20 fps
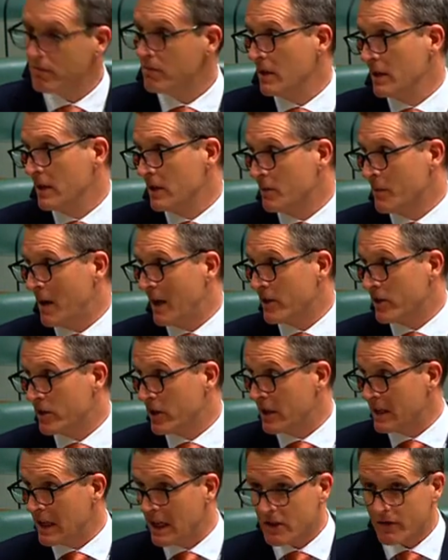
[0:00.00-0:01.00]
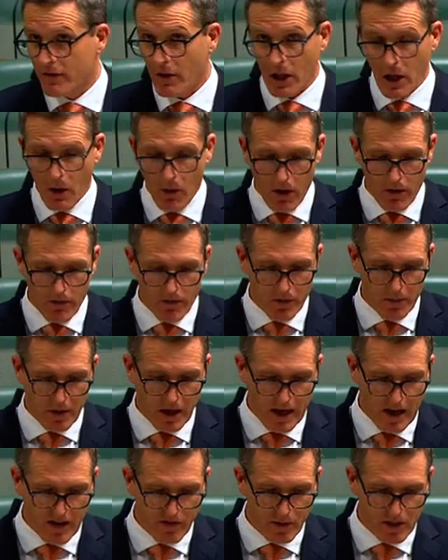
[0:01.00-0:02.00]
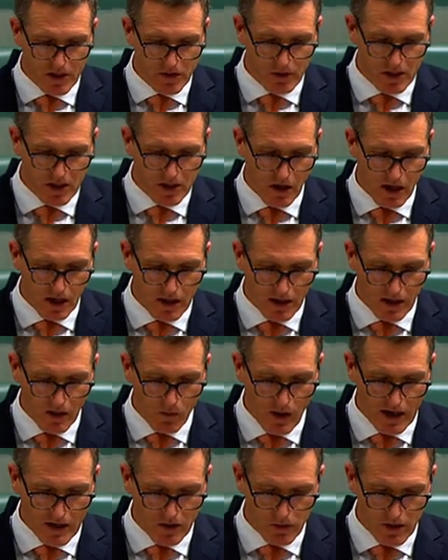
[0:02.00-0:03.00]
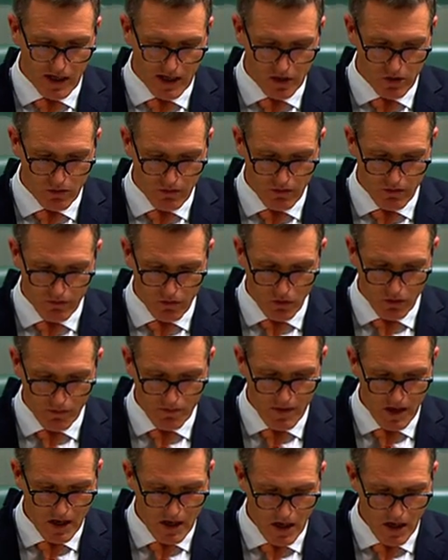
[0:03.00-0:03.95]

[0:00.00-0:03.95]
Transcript: in as much as it does follow on from the government's recycling and waste reduction reform